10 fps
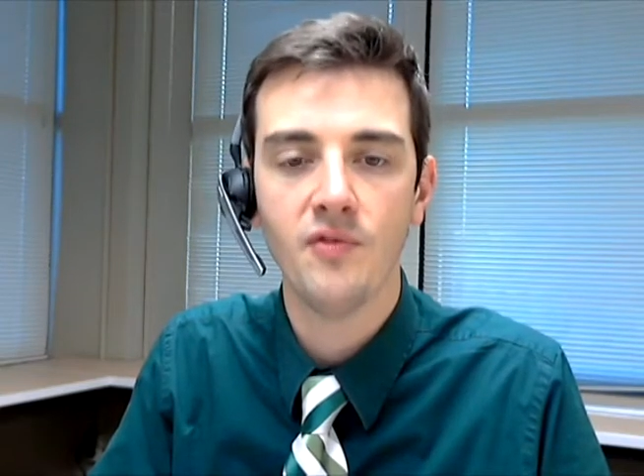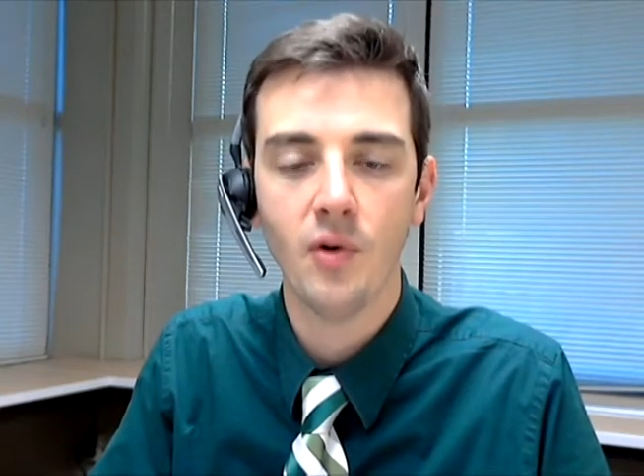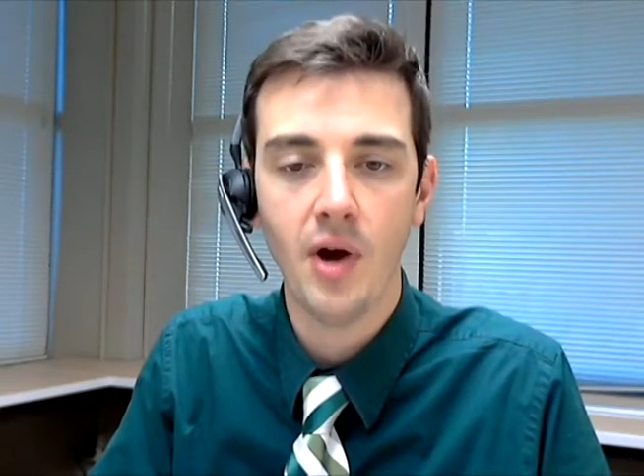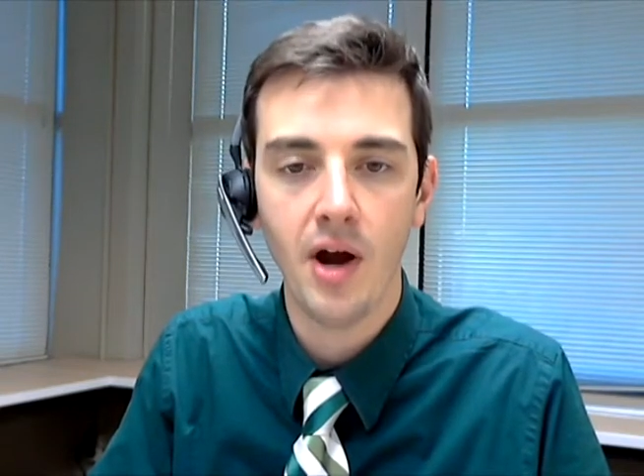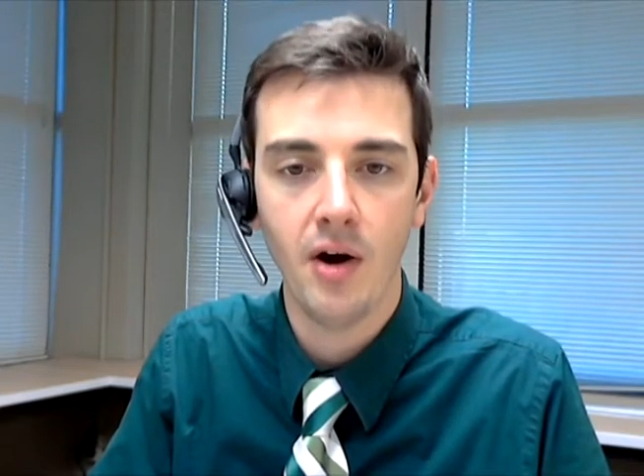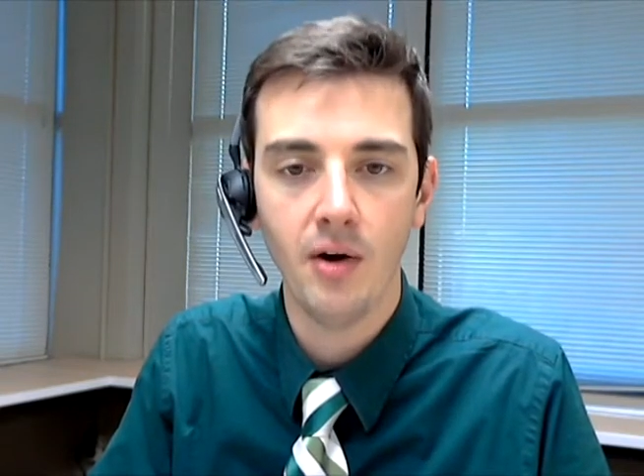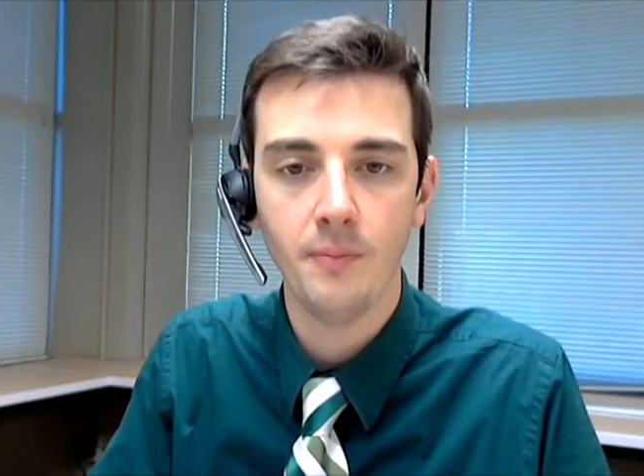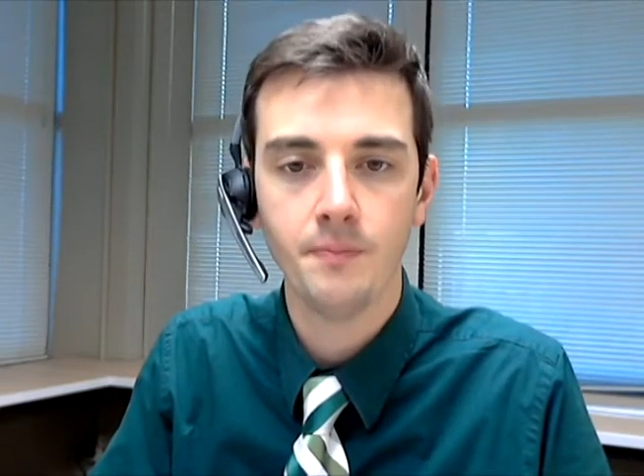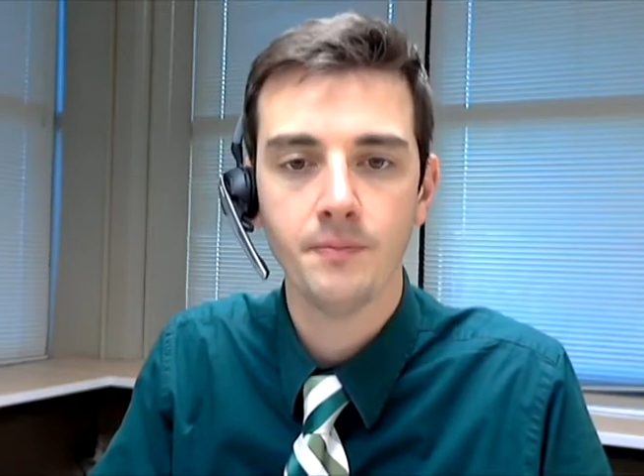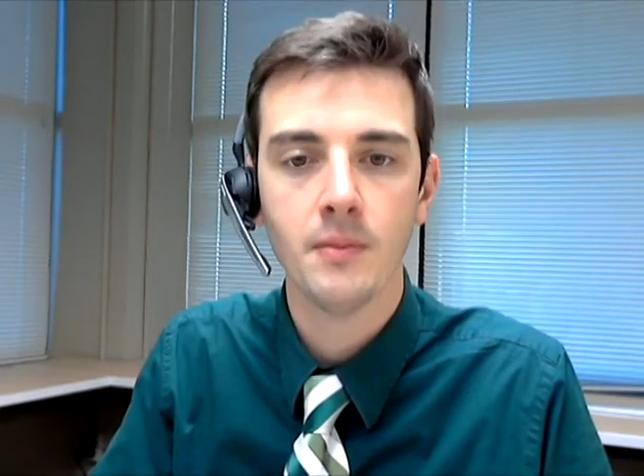Ferrer.
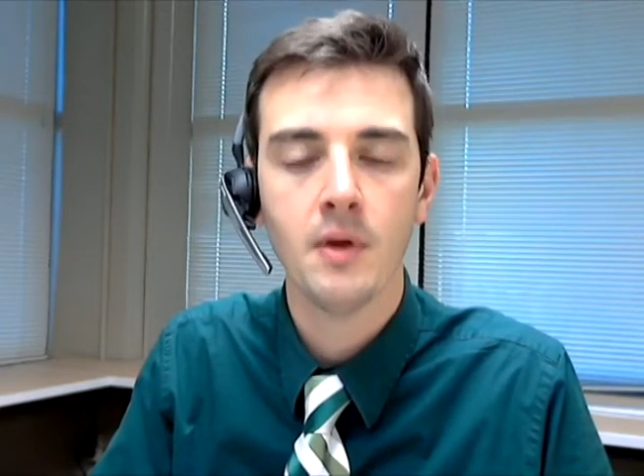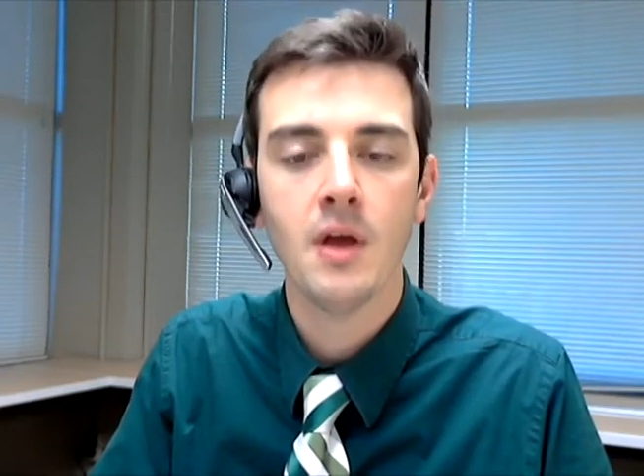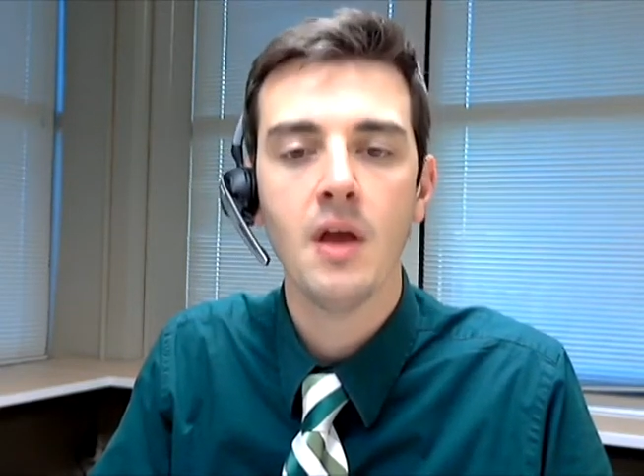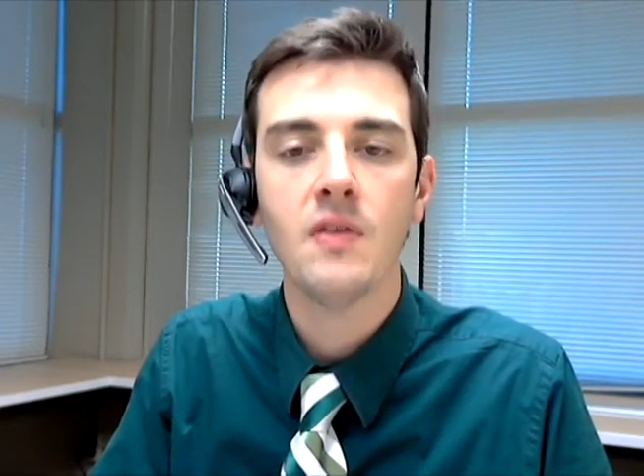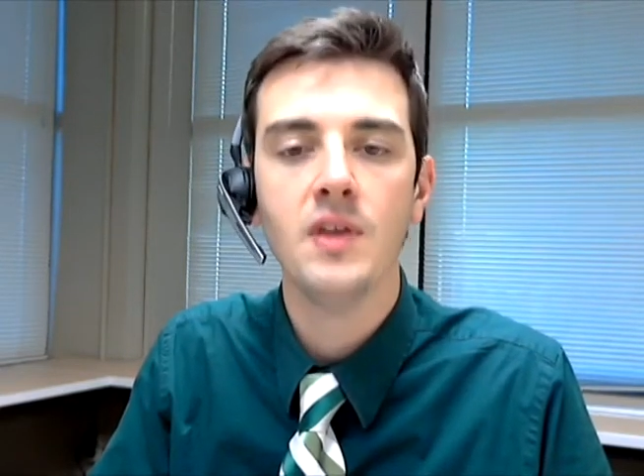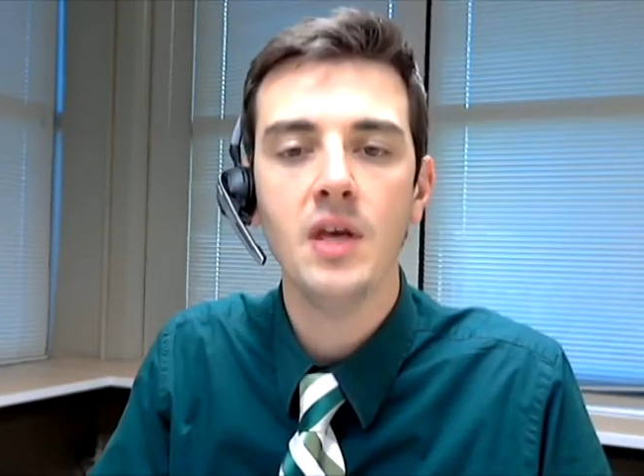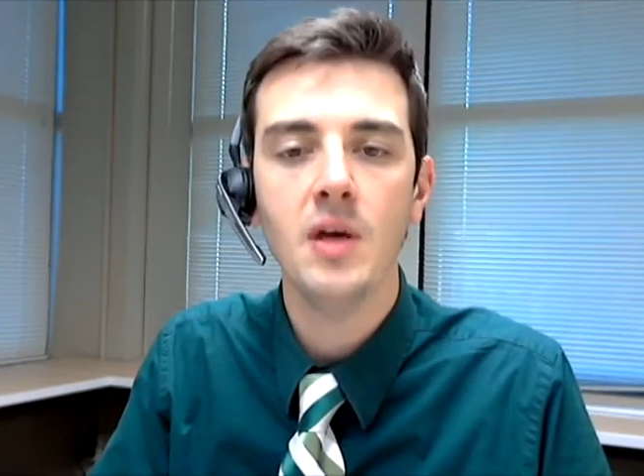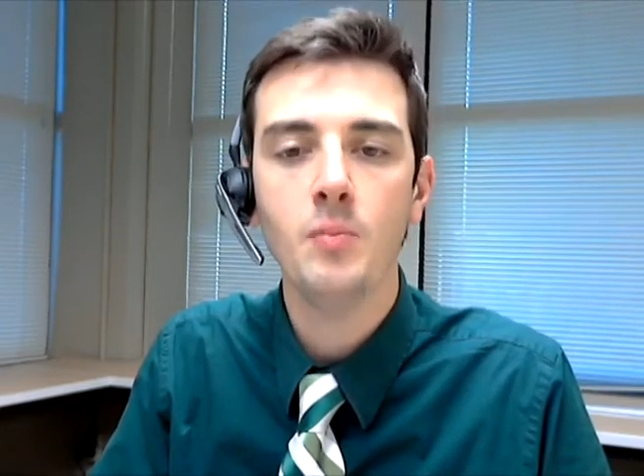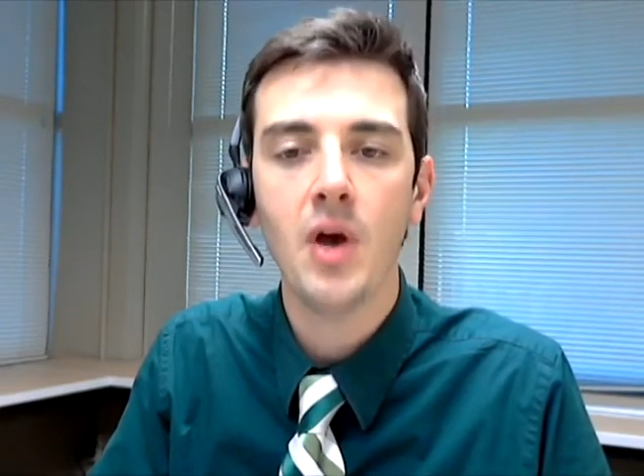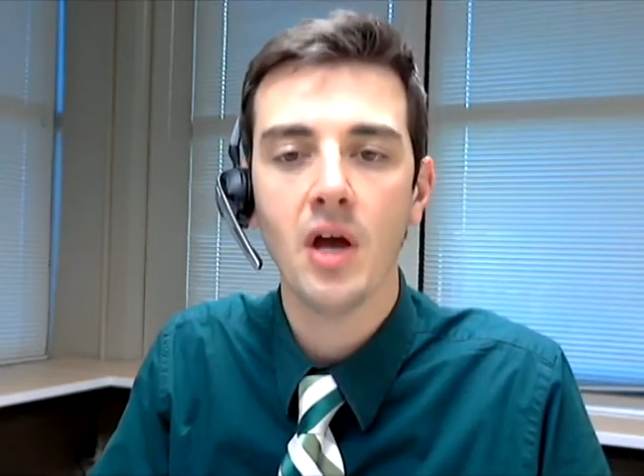The
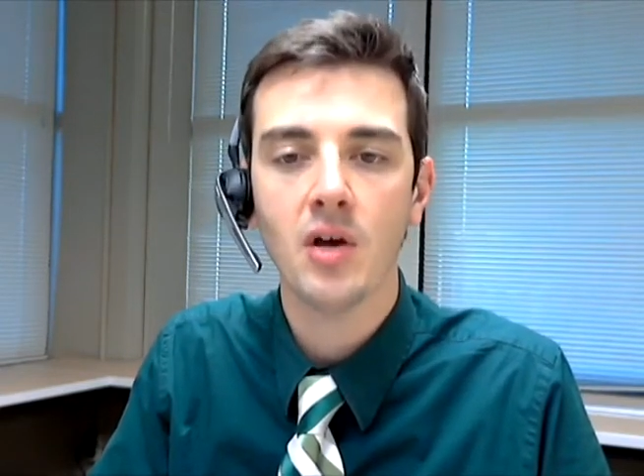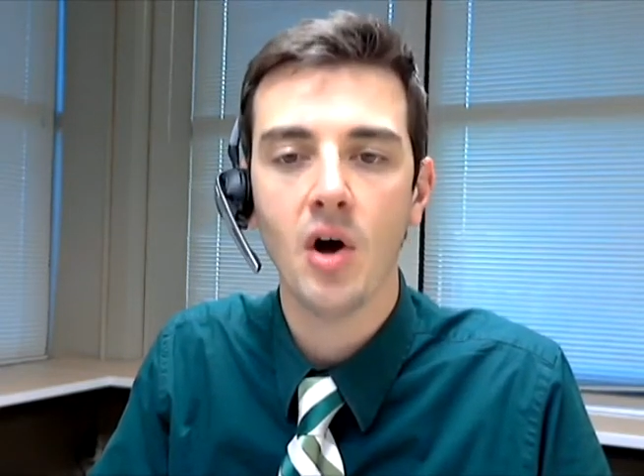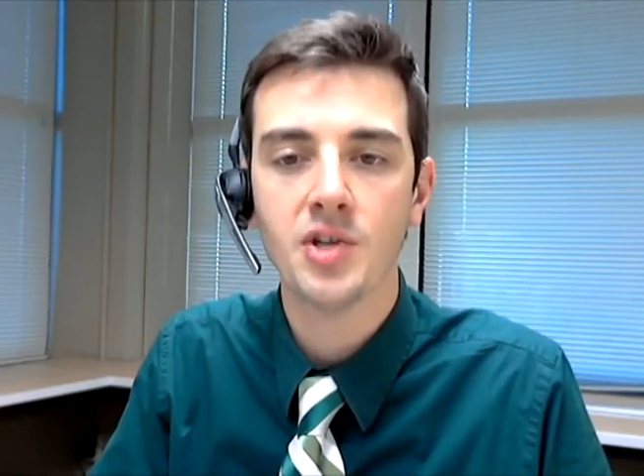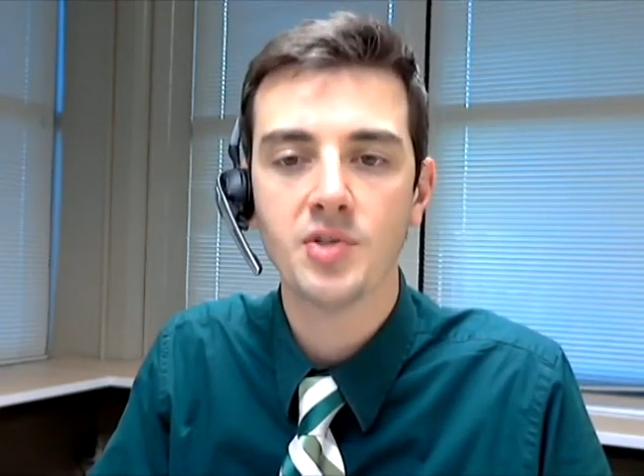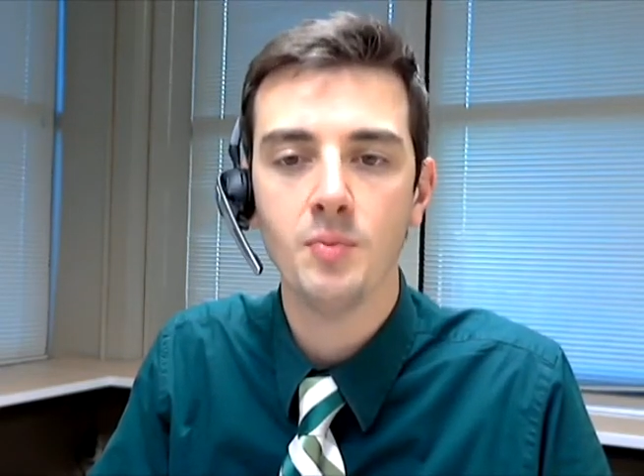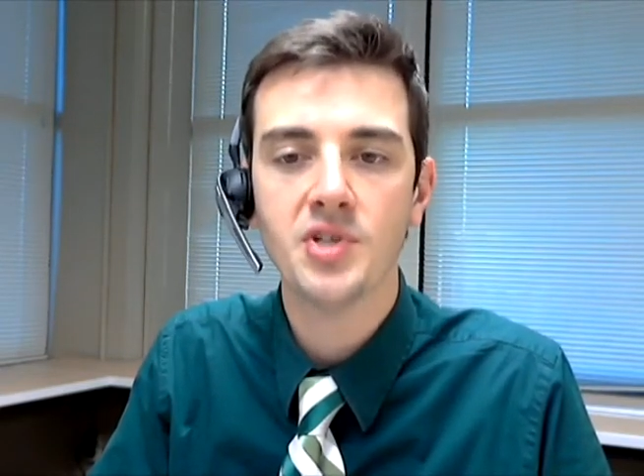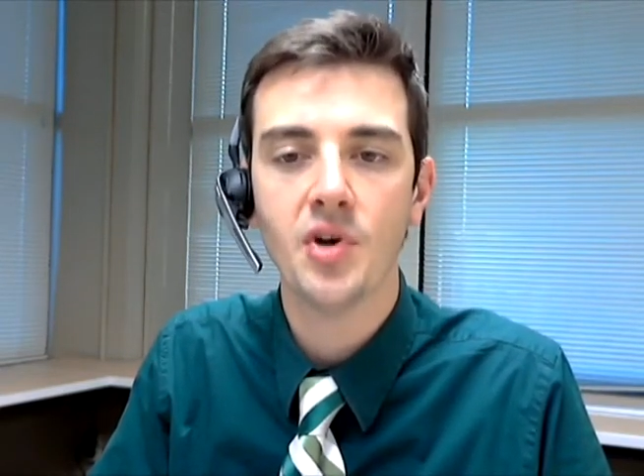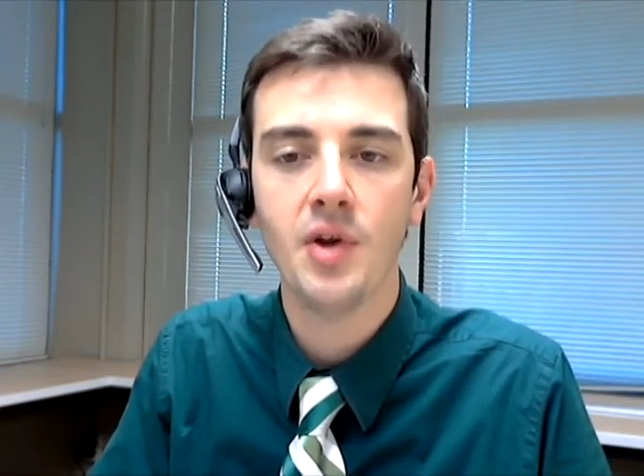impact caused Ms.